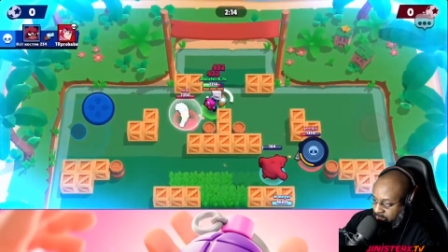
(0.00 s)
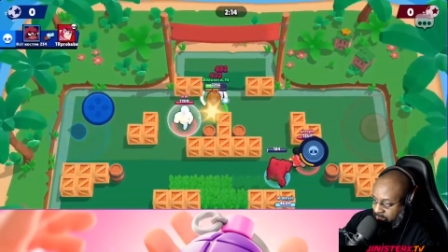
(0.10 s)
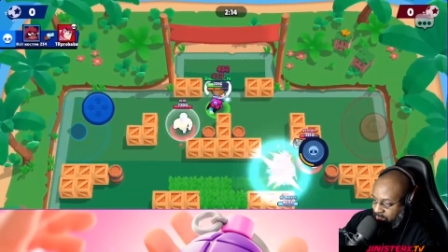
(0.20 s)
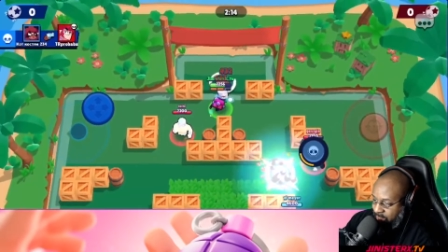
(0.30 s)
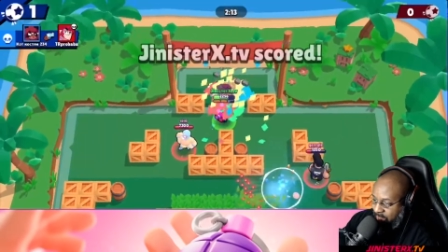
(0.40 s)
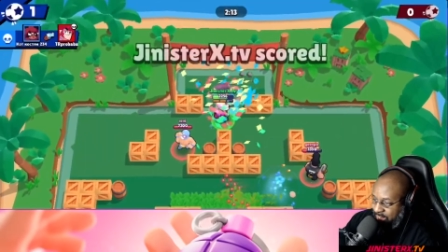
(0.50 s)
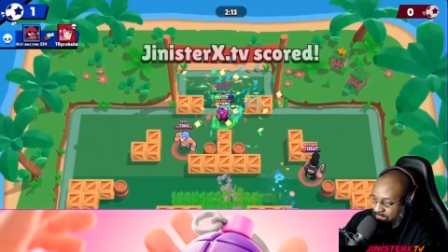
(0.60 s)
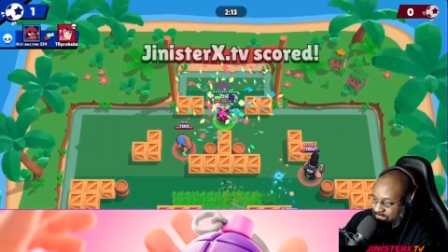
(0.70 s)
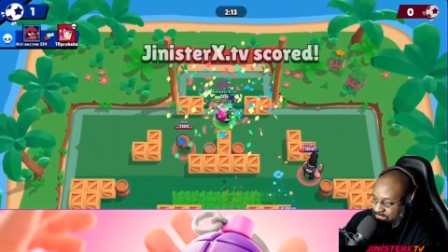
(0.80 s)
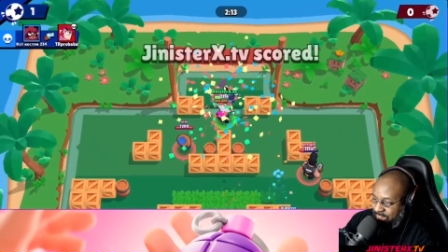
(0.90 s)
And
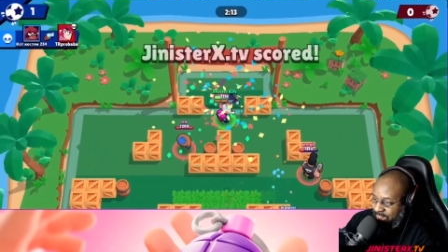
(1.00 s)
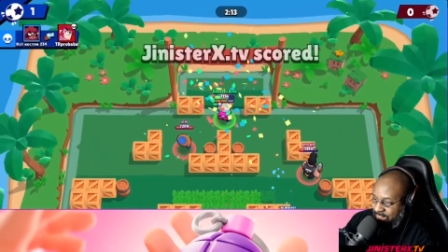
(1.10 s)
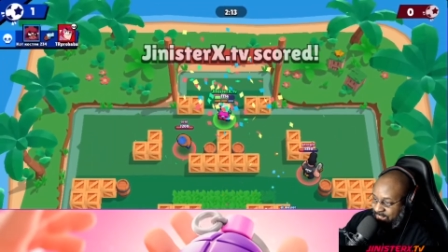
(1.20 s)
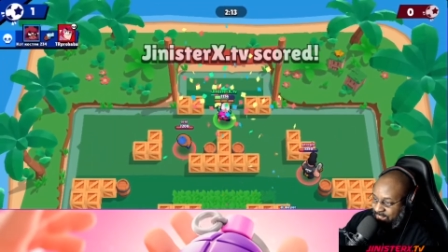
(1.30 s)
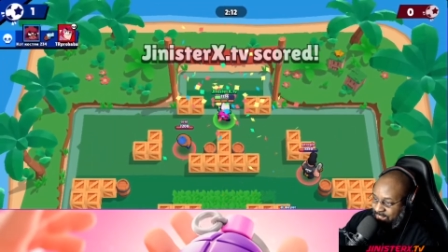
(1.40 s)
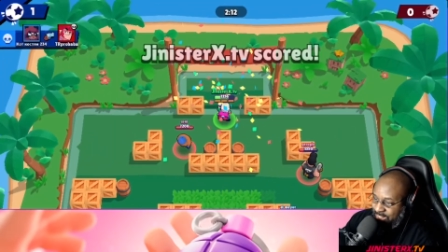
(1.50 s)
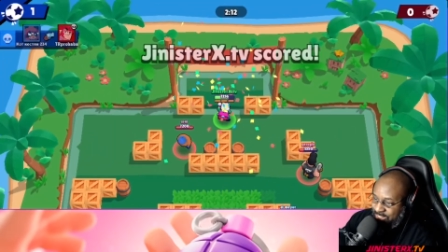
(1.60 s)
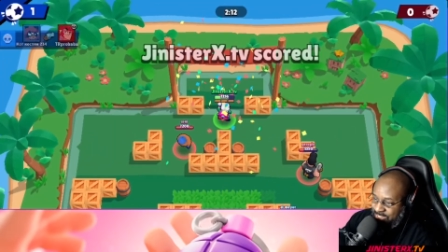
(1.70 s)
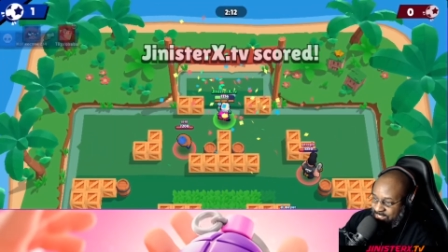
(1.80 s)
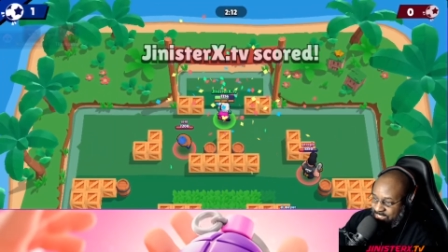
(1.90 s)
it's in.
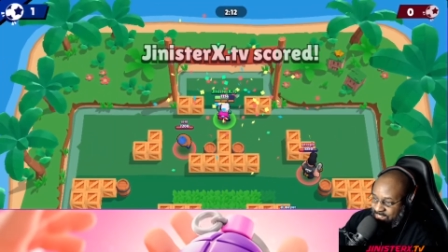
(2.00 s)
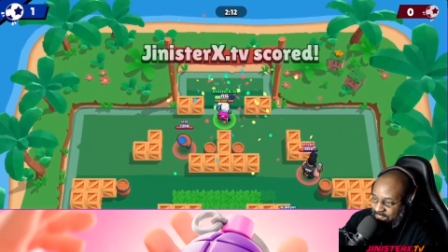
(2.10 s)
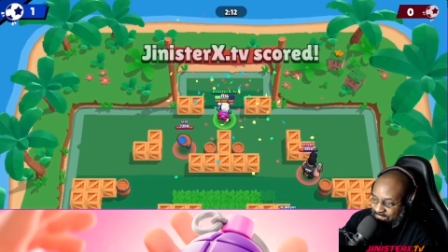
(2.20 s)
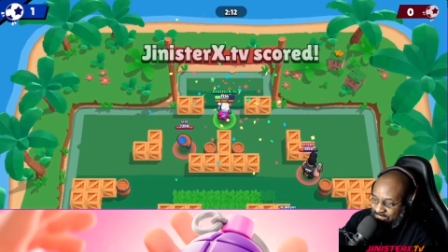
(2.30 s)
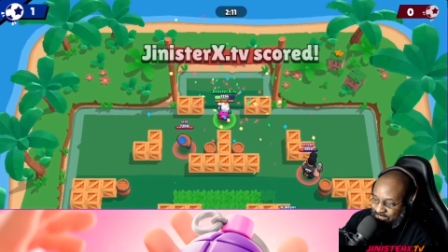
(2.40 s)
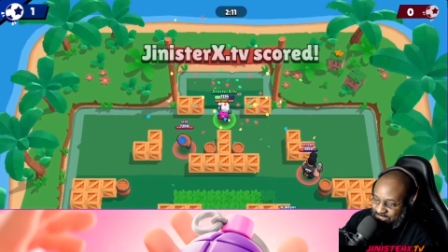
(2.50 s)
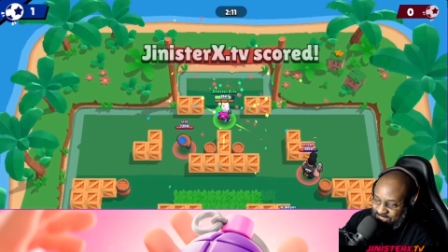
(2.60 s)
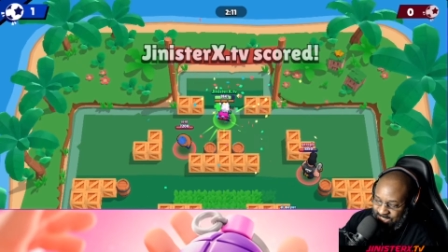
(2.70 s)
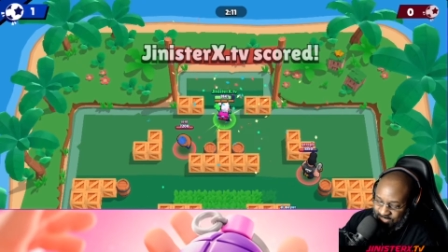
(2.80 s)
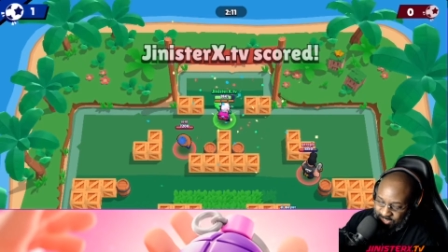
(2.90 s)

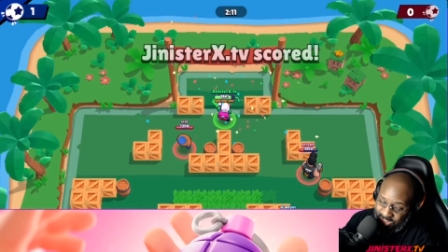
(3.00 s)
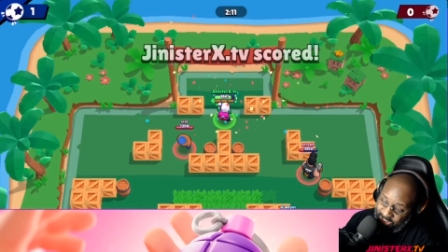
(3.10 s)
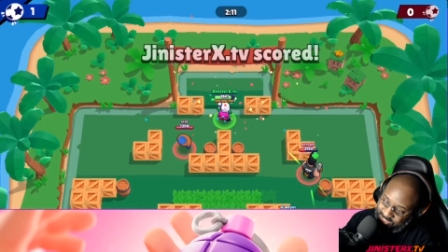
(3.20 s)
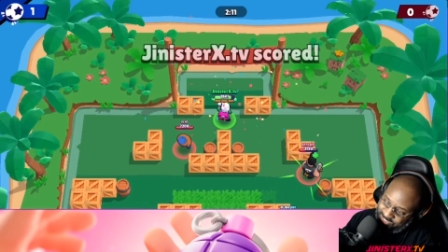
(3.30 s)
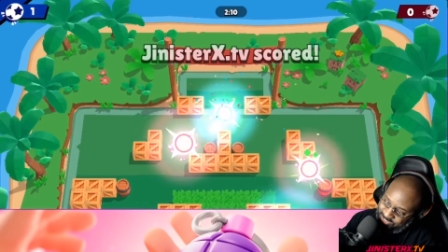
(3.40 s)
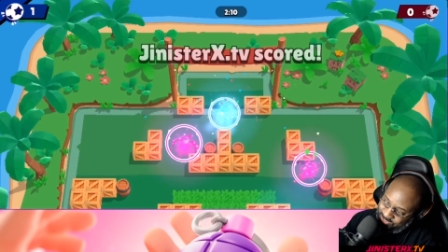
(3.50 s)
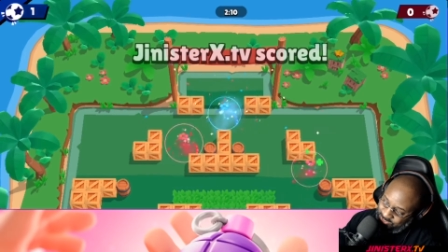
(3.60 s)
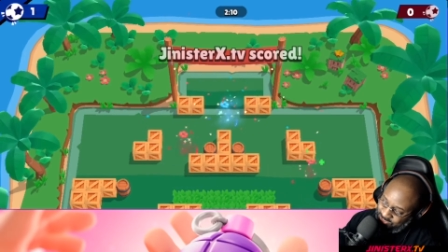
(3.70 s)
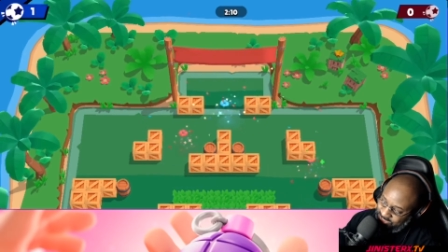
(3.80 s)
Jinisterx.tv has scored.